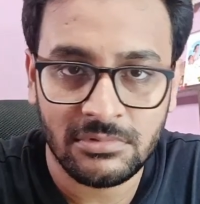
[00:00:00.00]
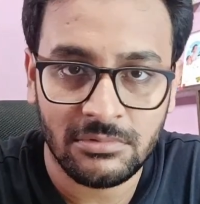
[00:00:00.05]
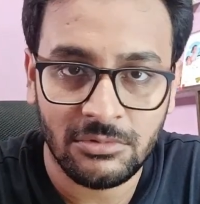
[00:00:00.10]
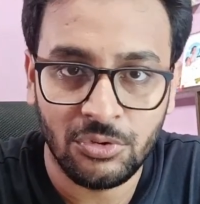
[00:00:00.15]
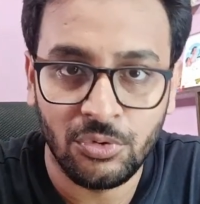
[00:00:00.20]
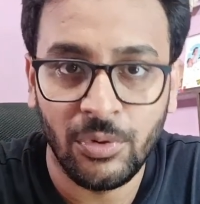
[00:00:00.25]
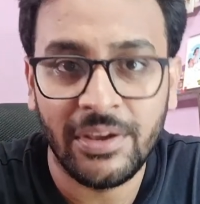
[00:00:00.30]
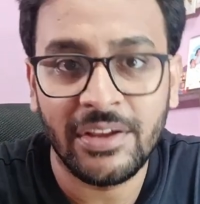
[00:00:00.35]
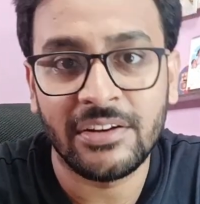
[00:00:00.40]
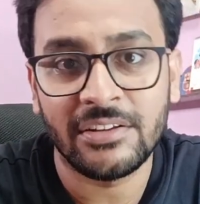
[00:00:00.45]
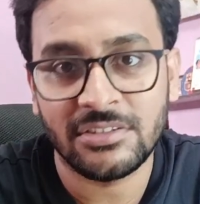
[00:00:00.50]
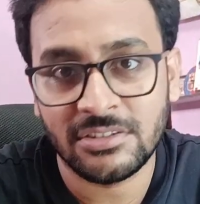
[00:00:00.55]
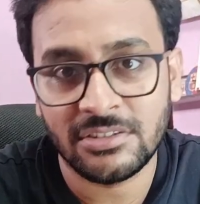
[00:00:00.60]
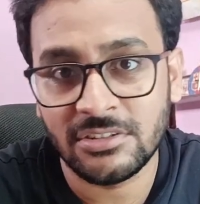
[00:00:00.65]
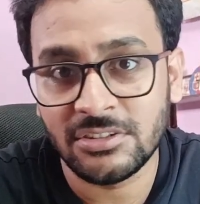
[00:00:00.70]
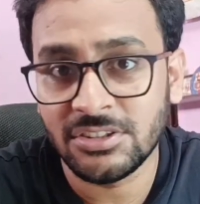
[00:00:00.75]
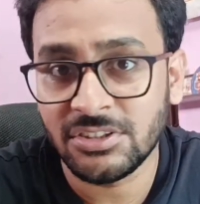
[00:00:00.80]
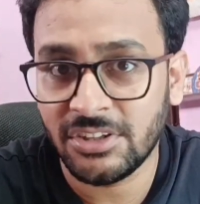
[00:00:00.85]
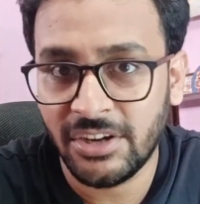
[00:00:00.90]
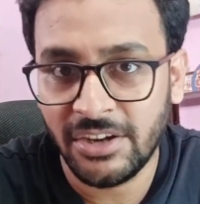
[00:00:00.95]
doing
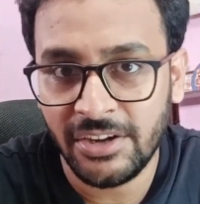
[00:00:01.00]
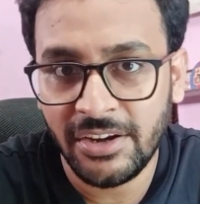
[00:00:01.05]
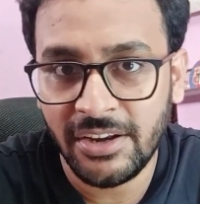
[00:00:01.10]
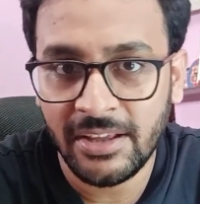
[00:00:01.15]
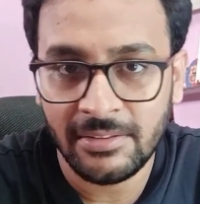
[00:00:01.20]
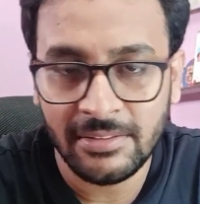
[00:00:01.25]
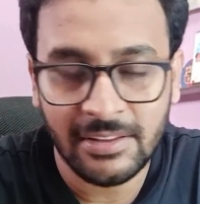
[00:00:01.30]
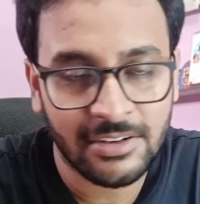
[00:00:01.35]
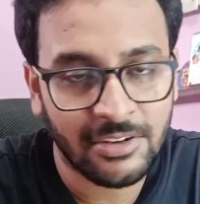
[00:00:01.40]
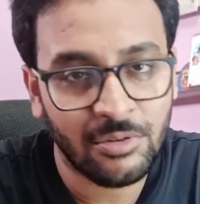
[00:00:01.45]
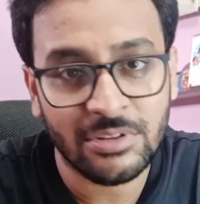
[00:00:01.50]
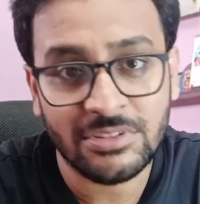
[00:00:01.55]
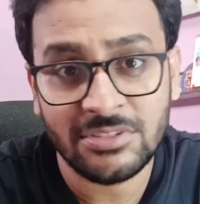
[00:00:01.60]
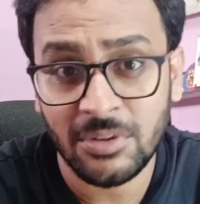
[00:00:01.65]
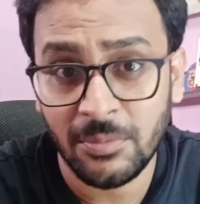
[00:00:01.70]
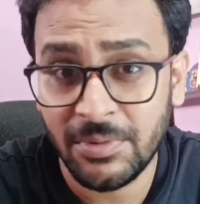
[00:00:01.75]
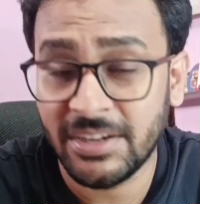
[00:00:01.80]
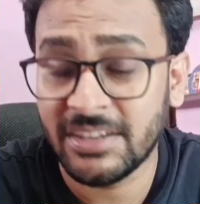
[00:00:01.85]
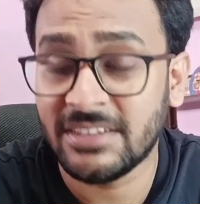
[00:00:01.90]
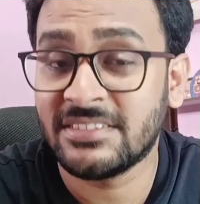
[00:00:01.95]
research in India, that you are
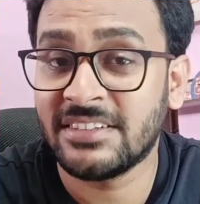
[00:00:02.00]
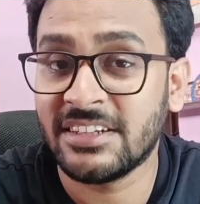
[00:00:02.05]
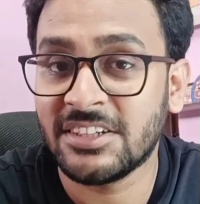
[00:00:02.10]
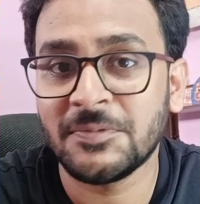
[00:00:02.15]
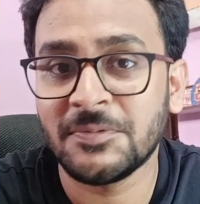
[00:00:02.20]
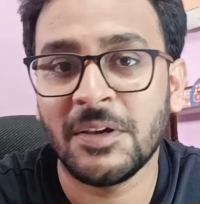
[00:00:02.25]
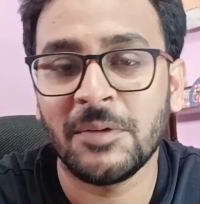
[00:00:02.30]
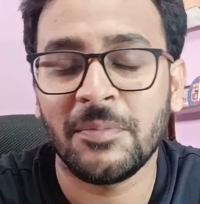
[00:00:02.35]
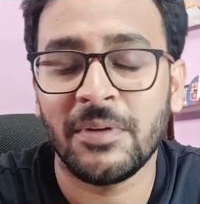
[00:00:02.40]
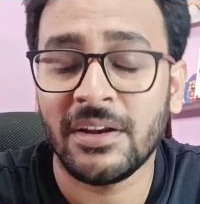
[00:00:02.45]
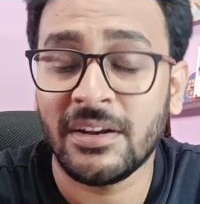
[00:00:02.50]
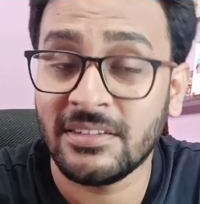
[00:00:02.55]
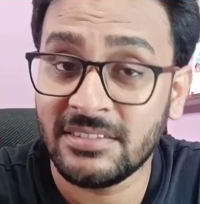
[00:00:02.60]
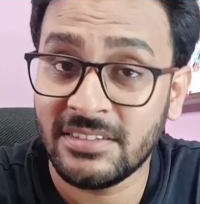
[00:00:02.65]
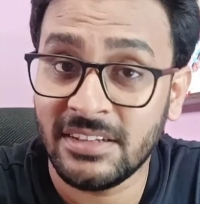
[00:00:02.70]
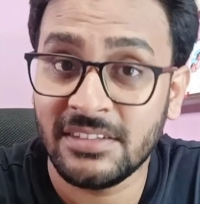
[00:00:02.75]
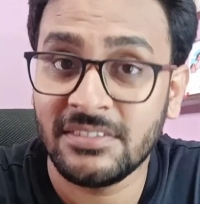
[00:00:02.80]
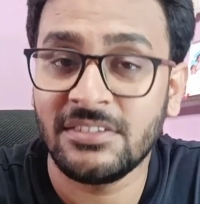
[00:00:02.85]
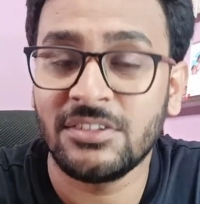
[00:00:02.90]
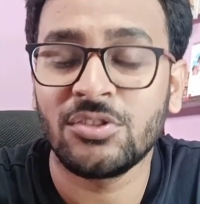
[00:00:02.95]
submitting 6 paper and
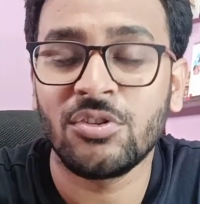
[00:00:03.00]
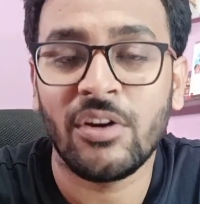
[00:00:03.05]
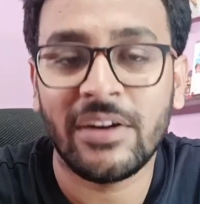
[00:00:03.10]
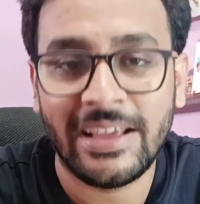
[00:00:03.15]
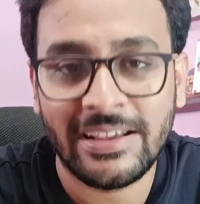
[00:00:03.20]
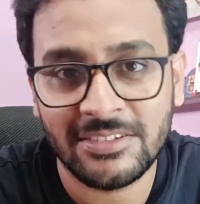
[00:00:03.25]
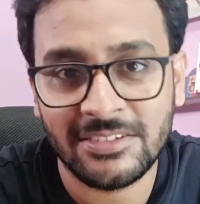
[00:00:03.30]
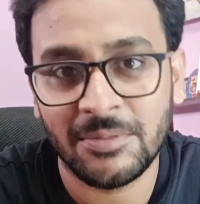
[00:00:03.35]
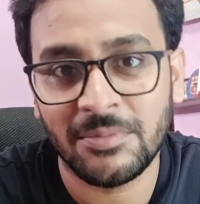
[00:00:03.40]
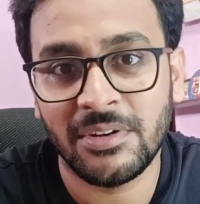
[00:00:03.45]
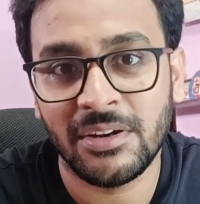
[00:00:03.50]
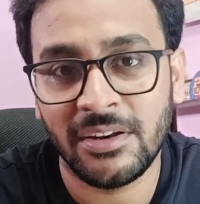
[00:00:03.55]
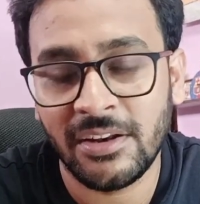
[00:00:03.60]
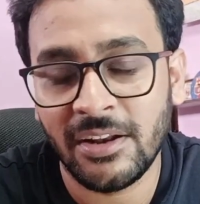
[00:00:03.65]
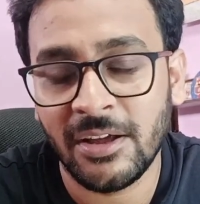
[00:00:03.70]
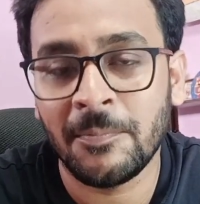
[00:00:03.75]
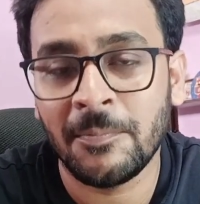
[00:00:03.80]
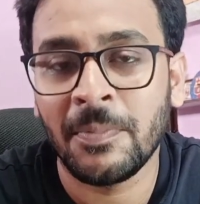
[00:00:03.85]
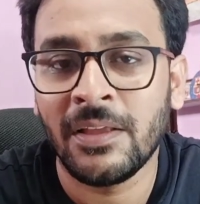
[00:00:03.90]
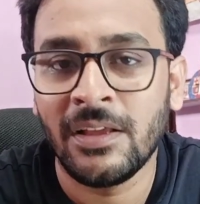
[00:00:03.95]
6 is got accepted in
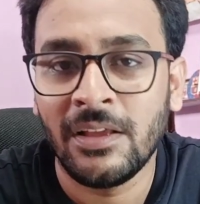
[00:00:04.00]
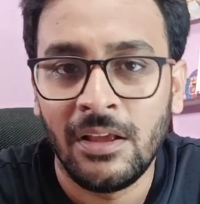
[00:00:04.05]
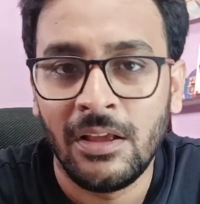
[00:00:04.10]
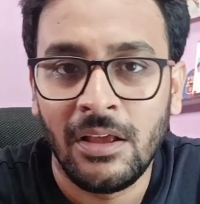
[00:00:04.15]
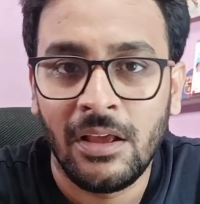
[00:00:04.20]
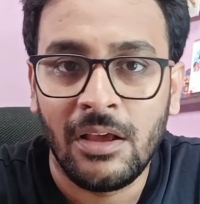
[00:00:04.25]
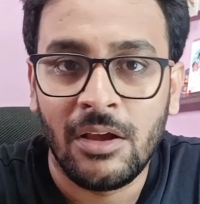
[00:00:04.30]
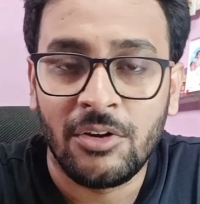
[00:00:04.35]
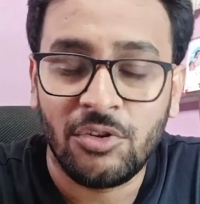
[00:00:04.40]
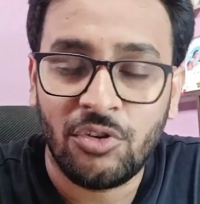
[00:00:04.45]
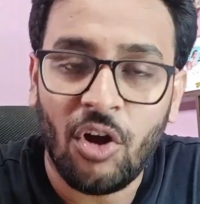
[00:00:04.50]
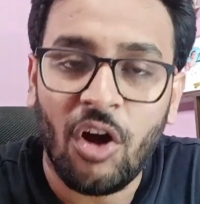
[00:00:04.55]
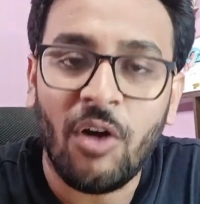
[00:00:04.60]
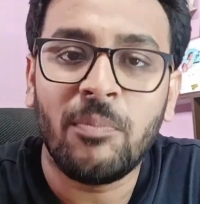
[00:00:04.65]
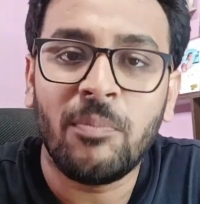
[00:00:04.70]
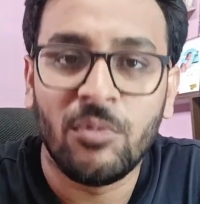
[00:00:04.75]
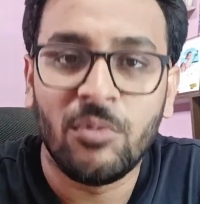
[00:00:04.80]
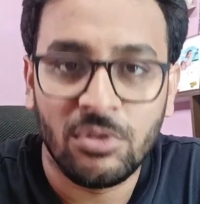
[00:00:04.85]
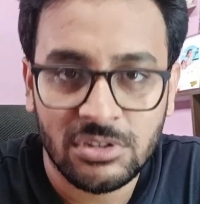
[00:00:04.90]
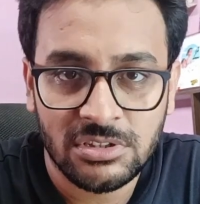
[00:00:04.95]
a
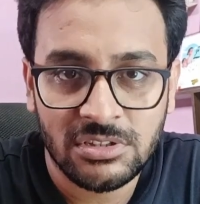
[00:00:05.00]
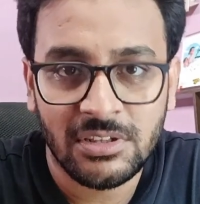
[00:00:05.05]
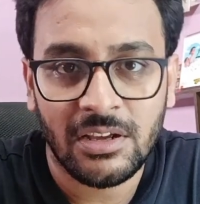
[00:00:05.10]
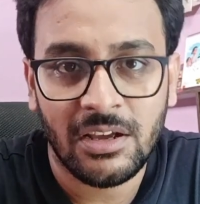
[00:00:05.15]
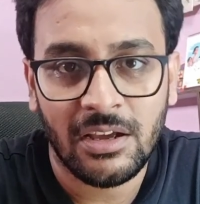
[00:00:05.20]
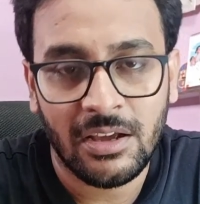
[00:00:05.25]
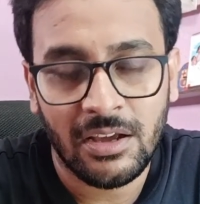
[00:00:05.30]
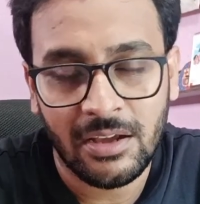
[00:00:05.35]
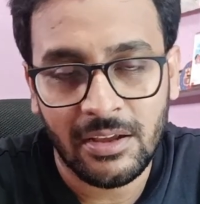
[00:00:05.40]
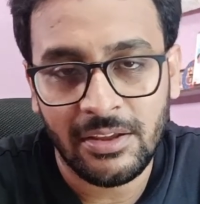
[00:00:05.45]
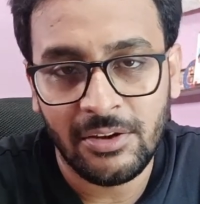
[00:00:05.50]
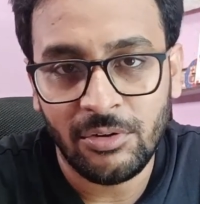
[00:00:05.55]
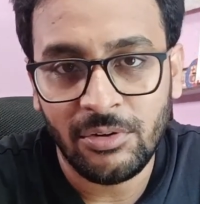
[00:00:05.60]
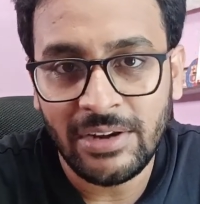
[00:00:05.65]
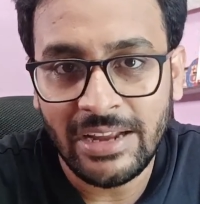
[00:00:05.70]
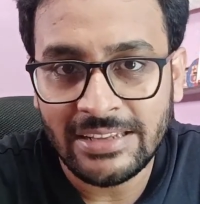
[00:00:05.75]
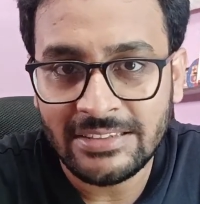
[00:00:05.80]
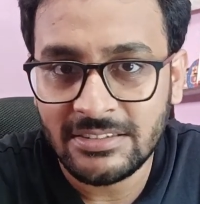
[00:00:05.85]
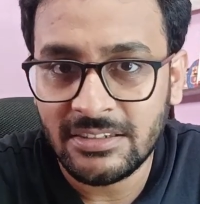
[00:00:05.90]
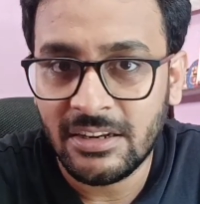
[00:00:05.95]
topmost
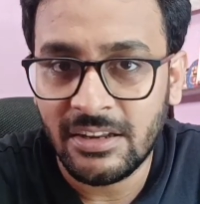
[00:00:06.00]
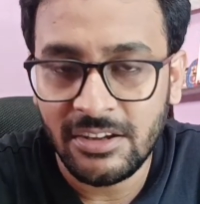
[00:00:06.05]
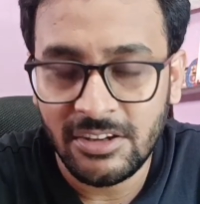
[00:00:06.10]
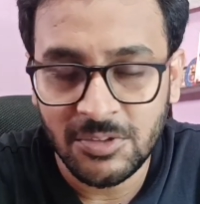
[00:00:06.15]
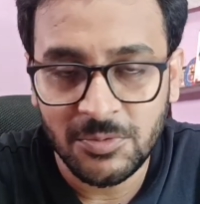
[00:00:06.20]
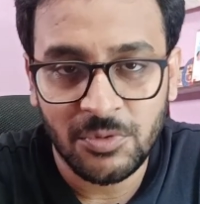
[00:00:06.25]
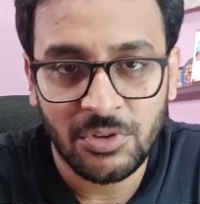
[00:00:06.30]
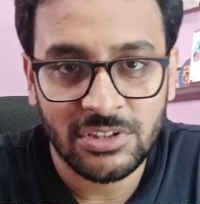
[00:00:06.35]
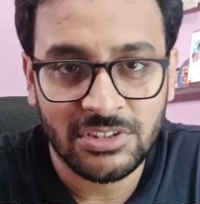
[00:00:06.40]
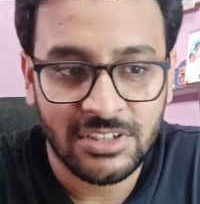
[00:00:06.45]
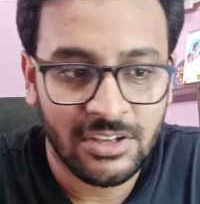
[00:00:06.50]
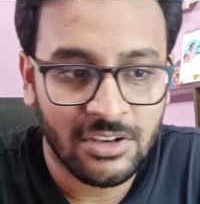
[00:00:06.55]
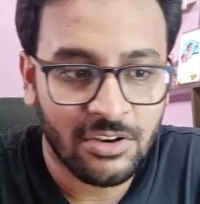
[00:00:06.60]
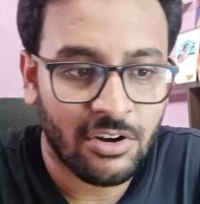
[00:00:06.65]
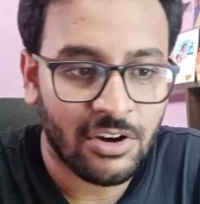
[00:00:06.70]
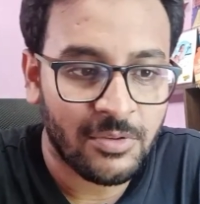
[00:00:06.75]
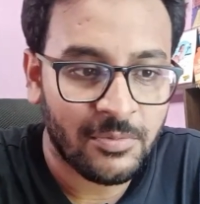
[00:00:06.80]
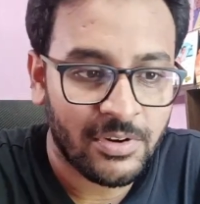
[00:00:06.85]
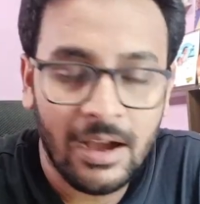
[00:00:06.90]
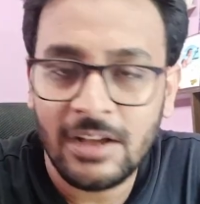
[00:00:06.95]
natural language processing
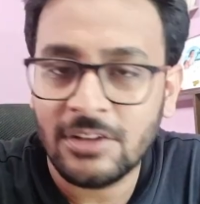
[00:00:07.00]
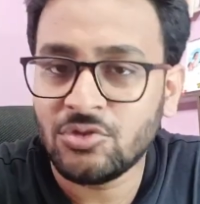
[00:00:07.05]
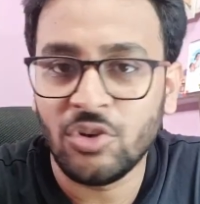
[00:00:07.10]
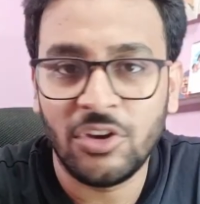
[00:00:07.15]
conference.